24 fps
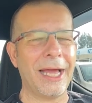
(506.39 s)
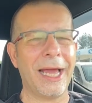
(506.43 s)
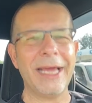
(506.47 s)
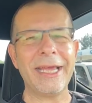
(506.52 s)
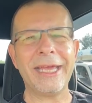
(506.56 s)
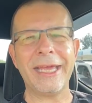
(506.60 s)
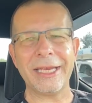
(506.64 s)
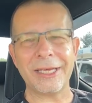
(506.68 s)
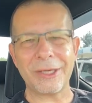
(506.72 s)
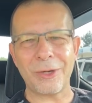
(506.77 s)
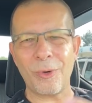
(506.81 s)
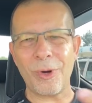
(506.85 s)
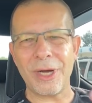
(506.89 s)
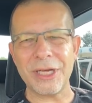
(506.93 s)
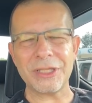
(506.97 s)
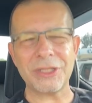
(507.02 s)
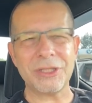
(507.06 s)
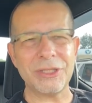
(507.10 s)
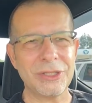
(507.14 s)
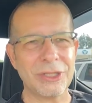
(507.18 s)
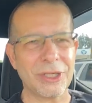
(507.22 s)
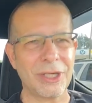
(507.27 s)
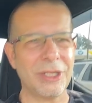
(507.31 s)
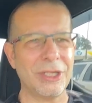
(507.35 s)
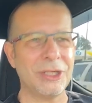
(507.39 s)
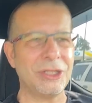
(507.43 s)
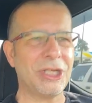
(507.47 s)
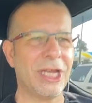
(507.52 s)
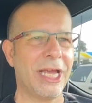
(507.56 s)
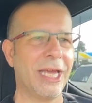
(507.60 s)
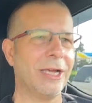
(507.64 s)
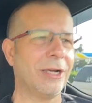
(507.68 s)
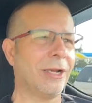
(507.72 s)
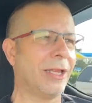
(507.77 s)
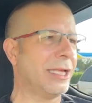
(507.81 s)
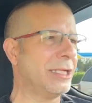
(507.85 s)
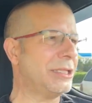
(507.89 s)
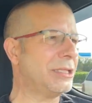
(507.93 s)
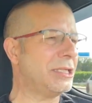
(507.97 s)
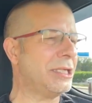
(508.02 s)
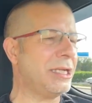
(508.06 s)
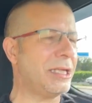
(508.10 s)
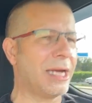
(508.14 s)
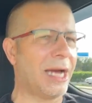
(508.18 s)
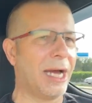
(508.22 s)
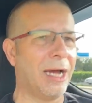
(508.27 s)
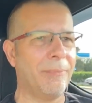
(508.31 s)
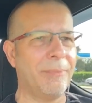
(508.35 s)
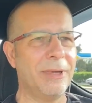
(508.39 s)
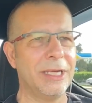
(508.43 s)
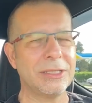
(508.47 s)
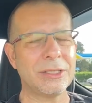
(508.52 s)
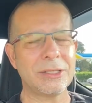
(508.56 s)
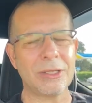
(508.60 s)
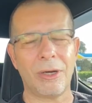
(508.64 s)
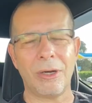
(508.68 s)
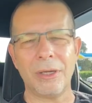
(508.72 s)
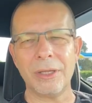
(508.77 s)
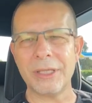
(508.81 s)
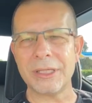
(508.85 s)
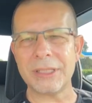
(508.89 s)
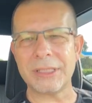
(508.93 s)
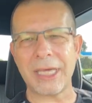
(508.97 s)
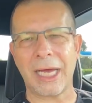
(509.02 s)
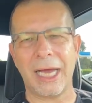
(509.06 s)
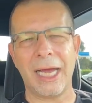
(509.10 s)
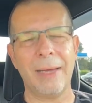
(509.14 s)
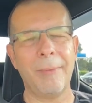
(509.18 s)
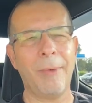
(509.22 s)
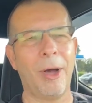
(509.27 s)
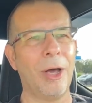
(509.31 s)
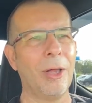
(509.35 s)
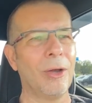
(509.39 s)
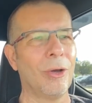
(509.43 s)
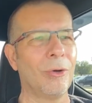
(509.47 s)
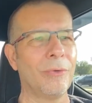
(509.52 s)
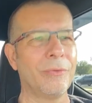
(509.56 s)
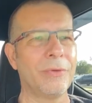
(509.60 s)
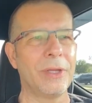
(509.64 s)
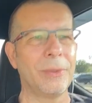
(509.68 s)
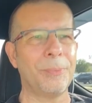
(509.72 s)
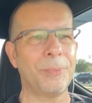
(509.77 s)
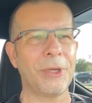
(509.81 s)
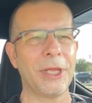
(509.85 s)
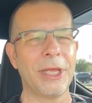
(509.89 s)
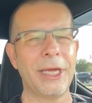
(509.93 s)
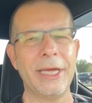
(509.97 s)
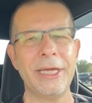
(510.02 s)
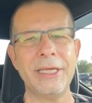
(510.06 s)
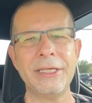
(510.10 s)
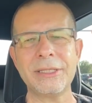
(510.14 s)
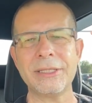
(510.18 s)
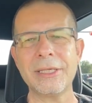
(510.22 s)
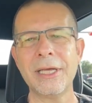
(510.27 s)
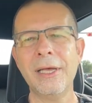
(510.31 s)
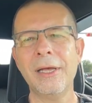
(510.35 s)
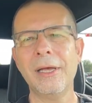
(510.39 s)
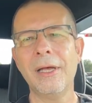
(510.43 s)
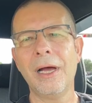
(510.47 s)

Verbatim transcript: I get questions on the channel. I see comments all the time, all over the place,